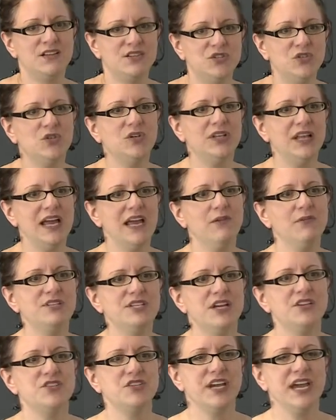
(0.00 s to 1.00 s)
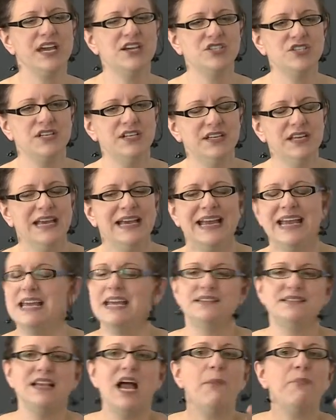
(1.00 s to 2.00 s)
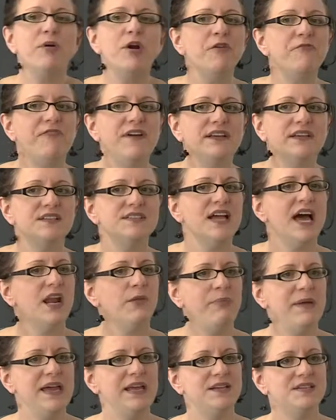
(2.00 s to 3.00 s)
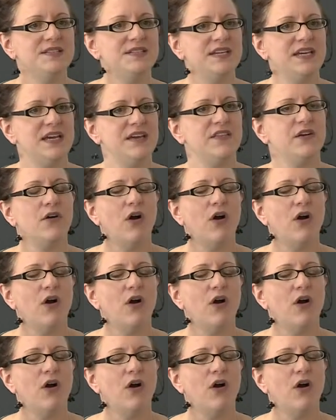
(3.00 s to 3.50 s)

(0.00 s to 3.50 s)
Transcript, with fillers: Dual language education, it's not perfect, it's not a panacea.